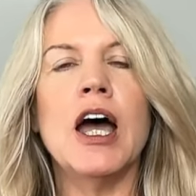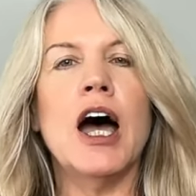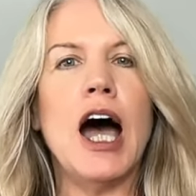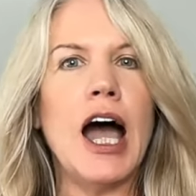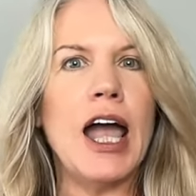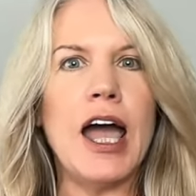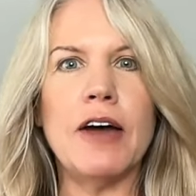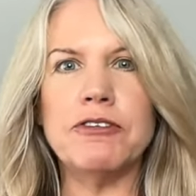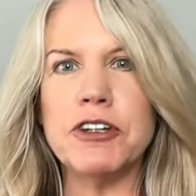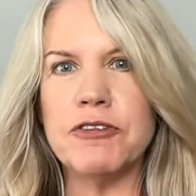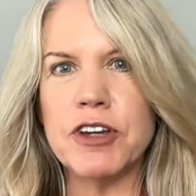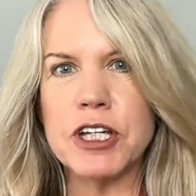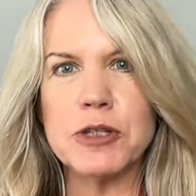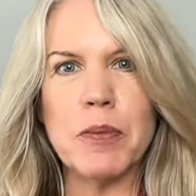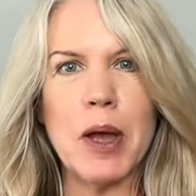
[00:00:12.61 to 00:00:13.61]
I have to
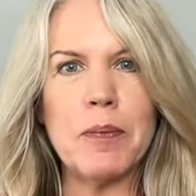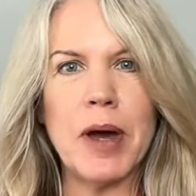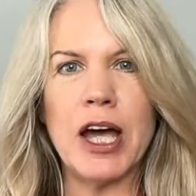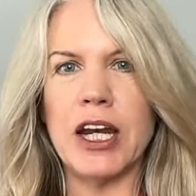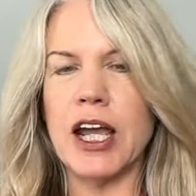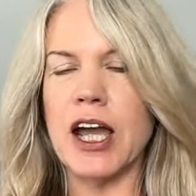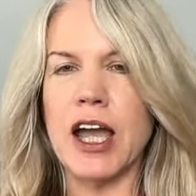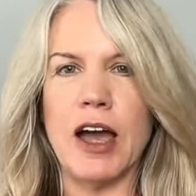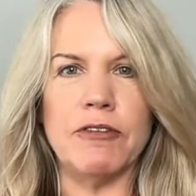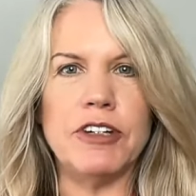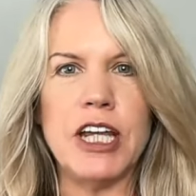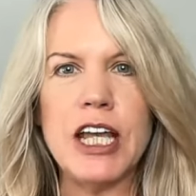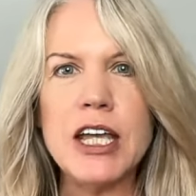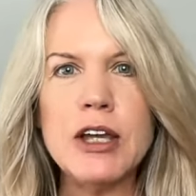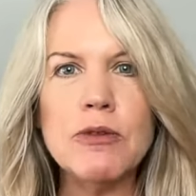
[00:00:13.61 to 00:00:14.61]
fix my body, I have to
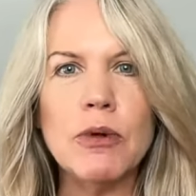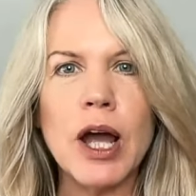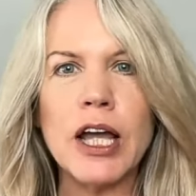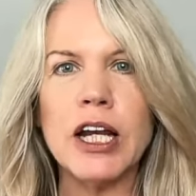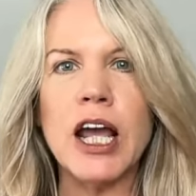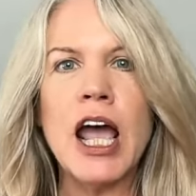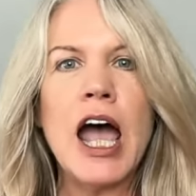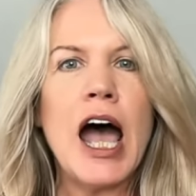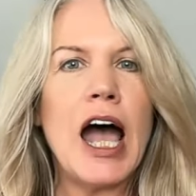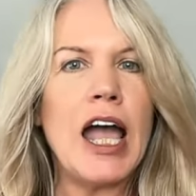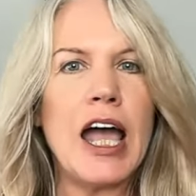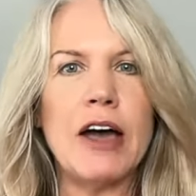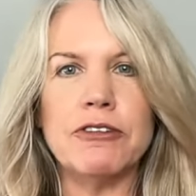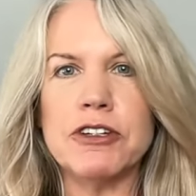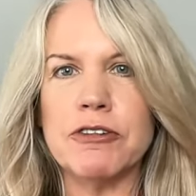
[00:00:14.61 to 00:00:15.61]
eat right, I
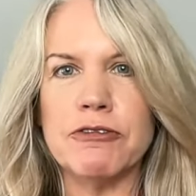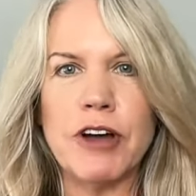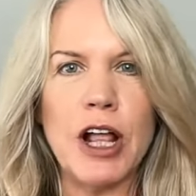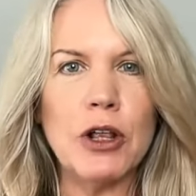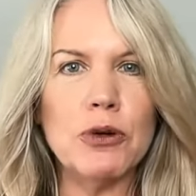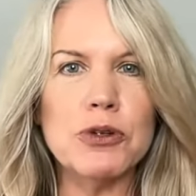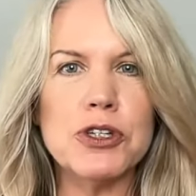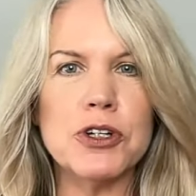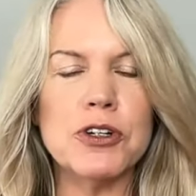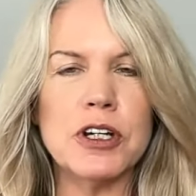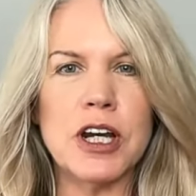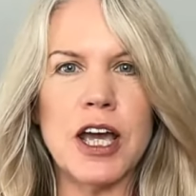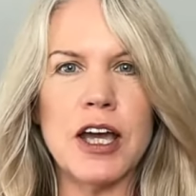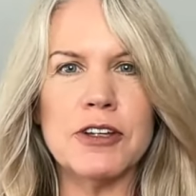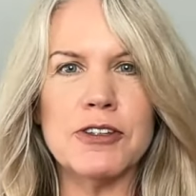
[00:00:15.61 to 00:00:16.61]
have to follow
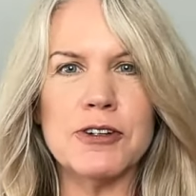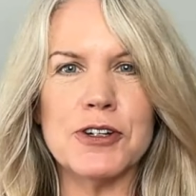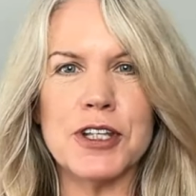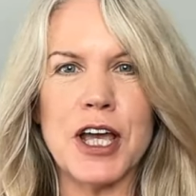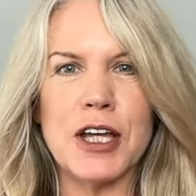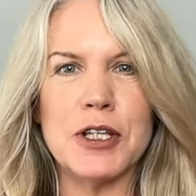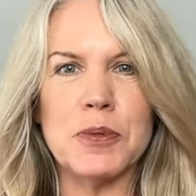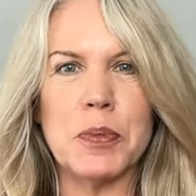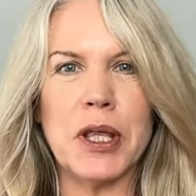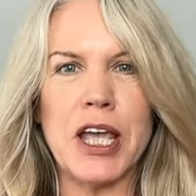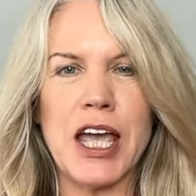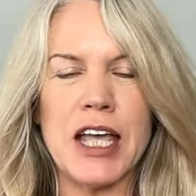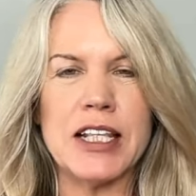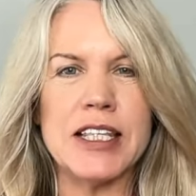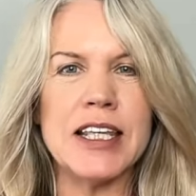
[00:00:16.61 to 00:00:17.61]
certain exercise
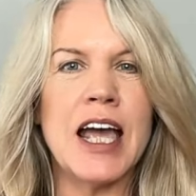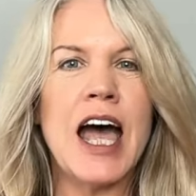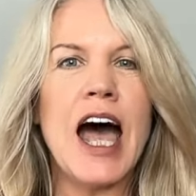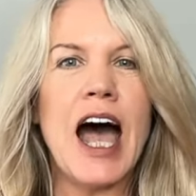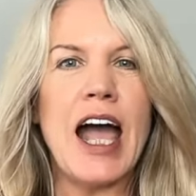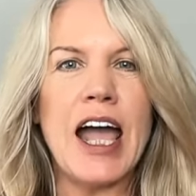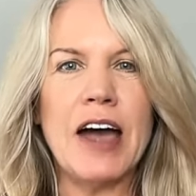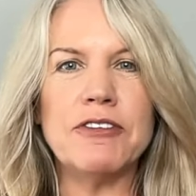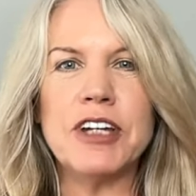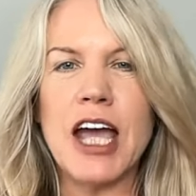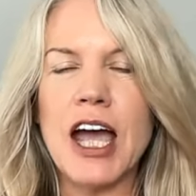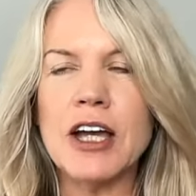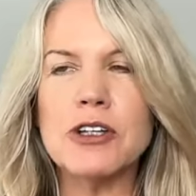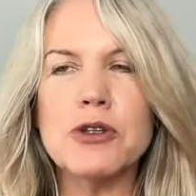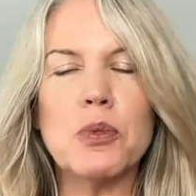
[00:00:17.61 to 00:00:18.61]
plans, I have to
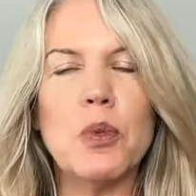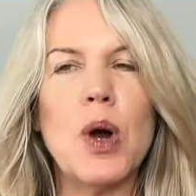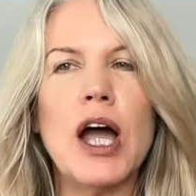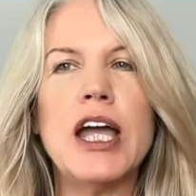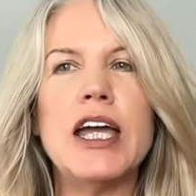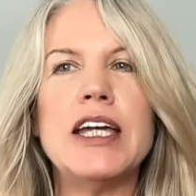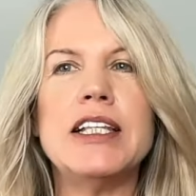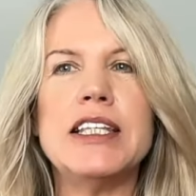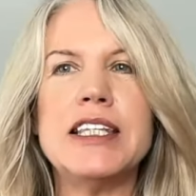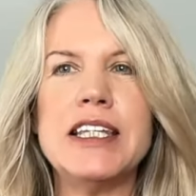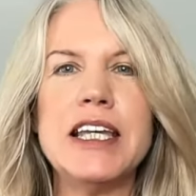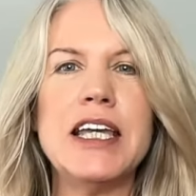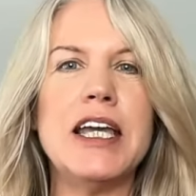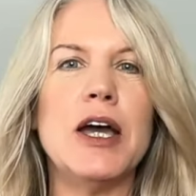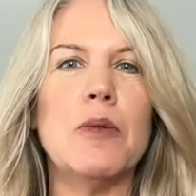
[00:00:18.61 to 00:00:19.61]
X, Y, and
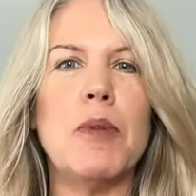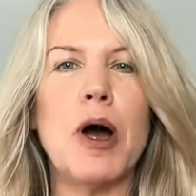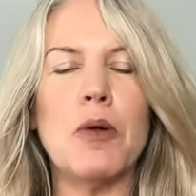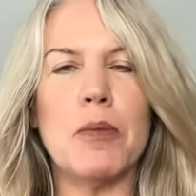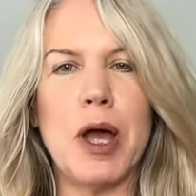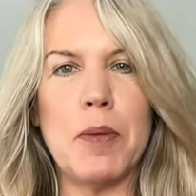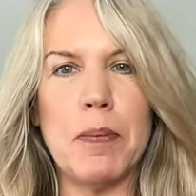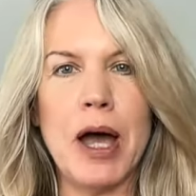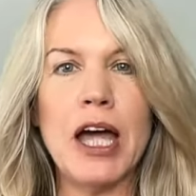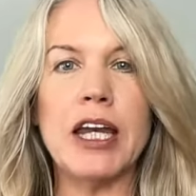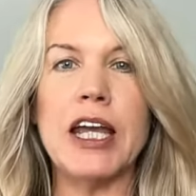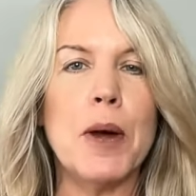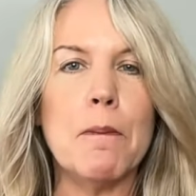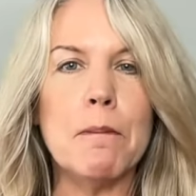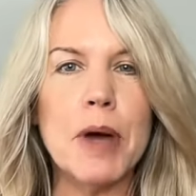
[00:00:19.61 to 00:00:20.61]
Z about my
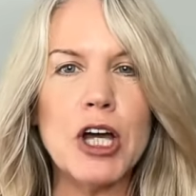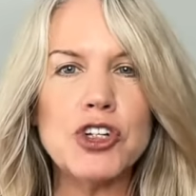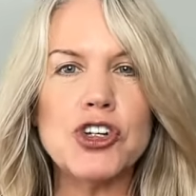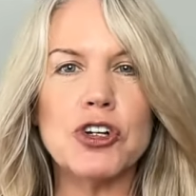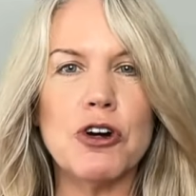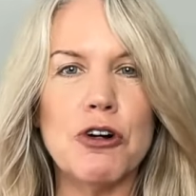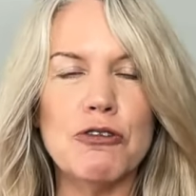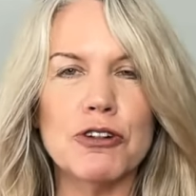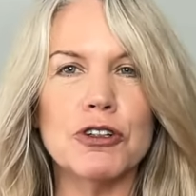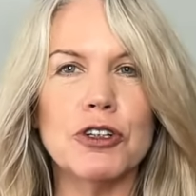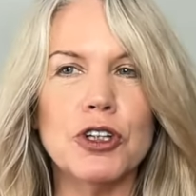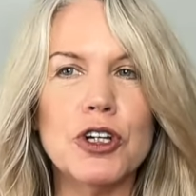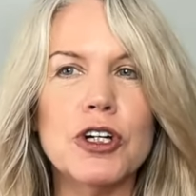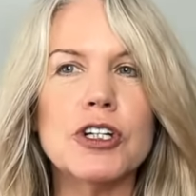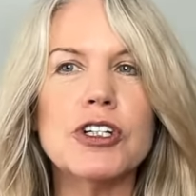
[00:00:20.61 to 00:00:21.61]
body. A much
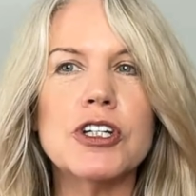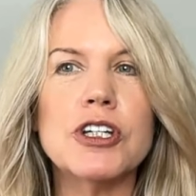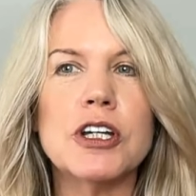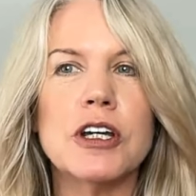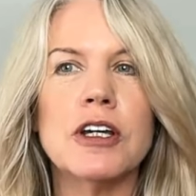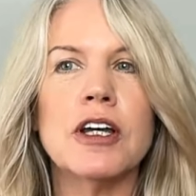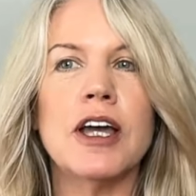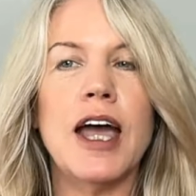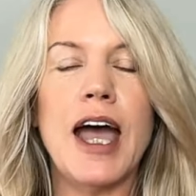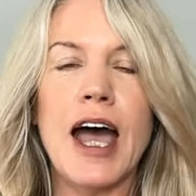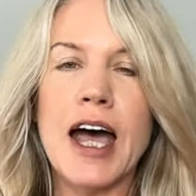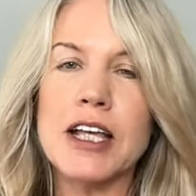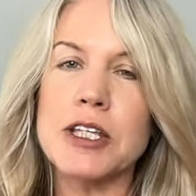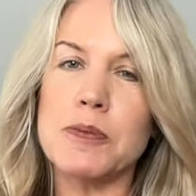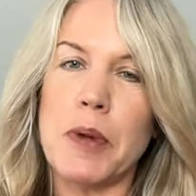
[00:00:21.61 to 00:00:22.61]
overlooked
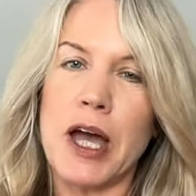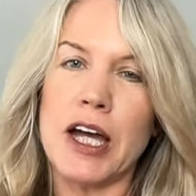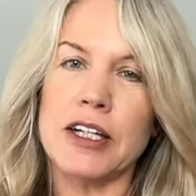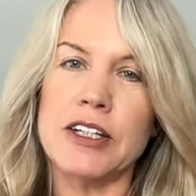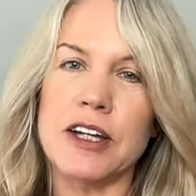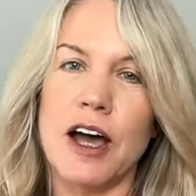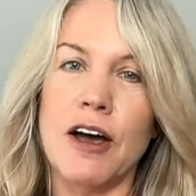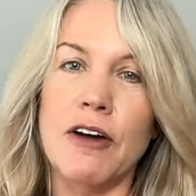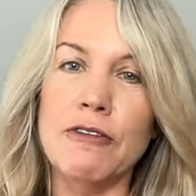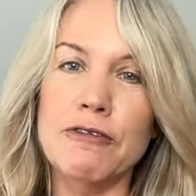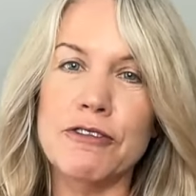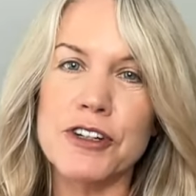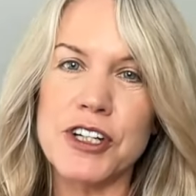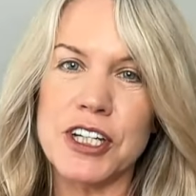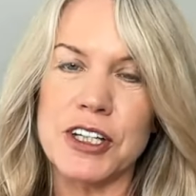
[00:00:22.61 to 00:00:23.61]
aspect of
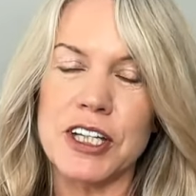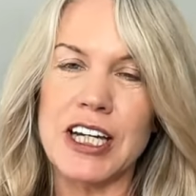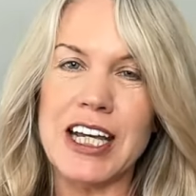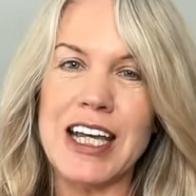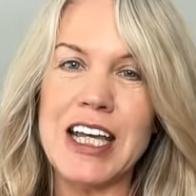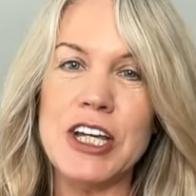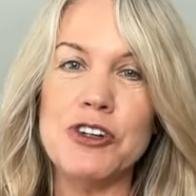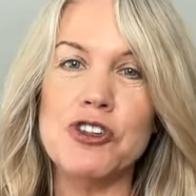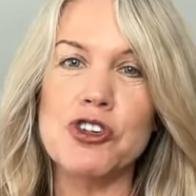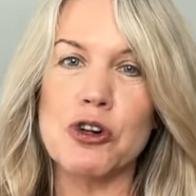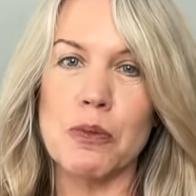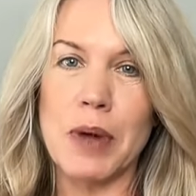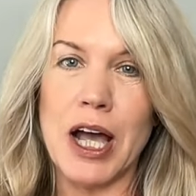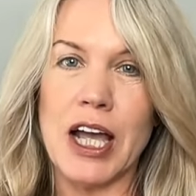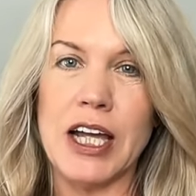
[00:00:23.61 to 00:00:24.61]
fertility is your
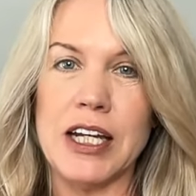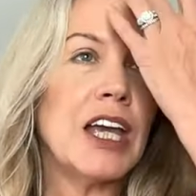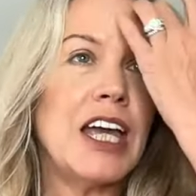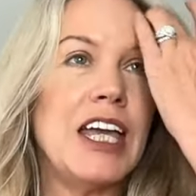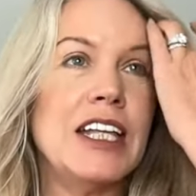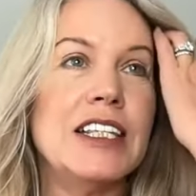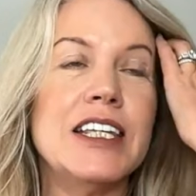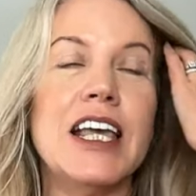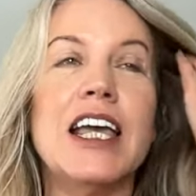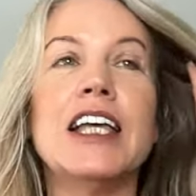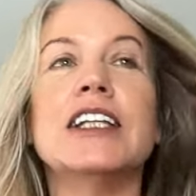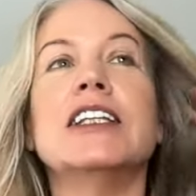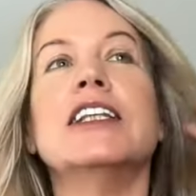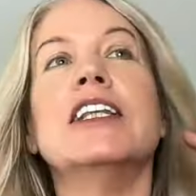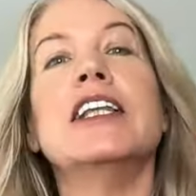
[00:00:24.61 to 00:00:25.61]
mind. It's
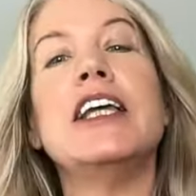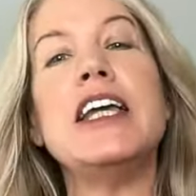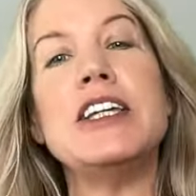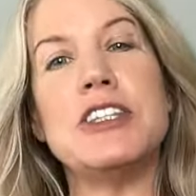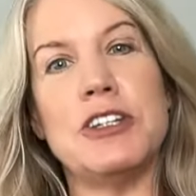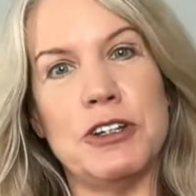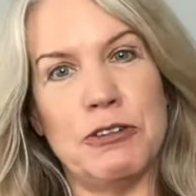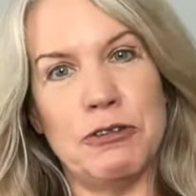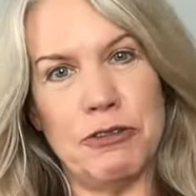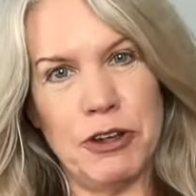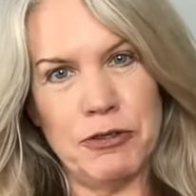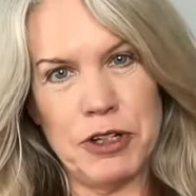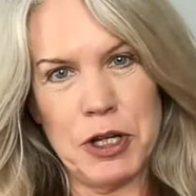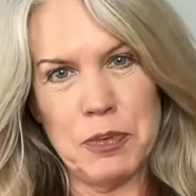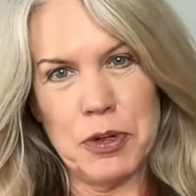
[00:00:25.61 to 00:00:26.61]
at least
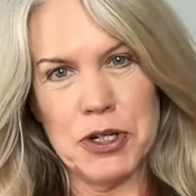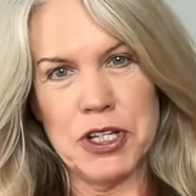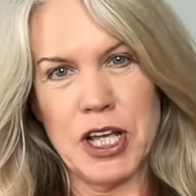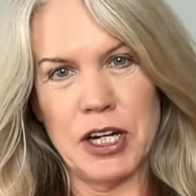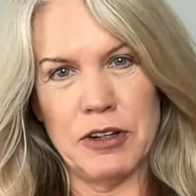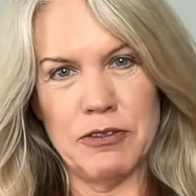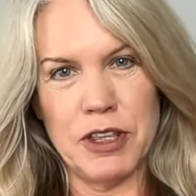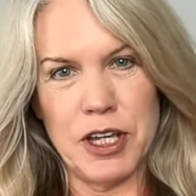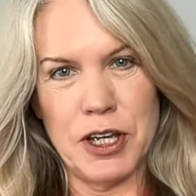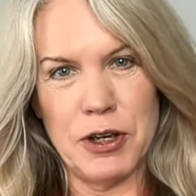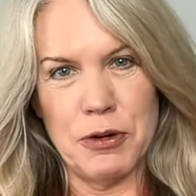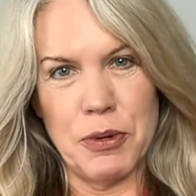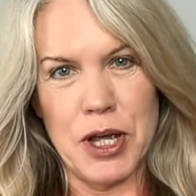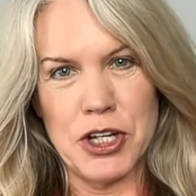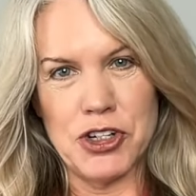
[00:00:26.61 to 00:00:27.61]
50% of the
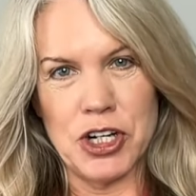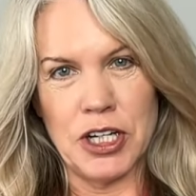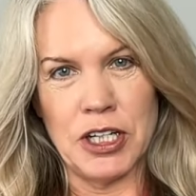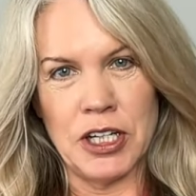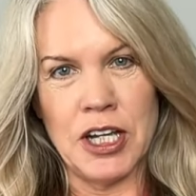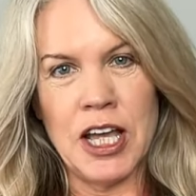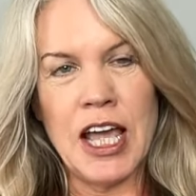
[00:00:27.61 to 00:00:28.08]
equation.